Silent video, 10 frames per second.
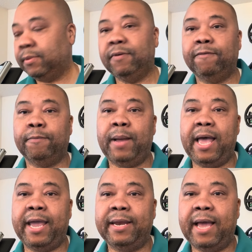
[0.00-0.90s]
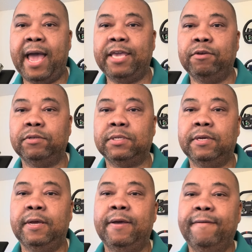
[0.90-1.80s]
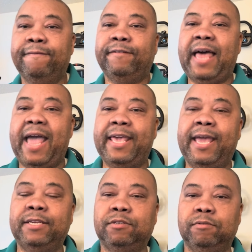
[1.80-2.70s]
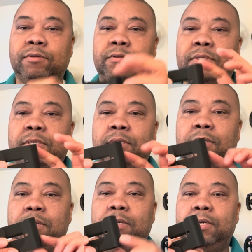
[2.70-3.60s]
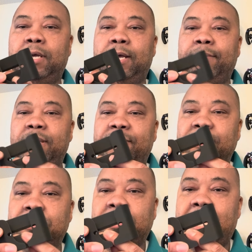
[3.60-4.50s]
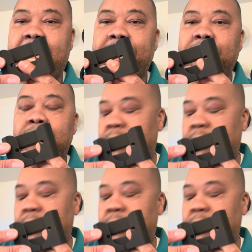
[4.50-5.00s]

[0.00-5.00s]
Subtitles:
for mine, I used flathead screws in this slot.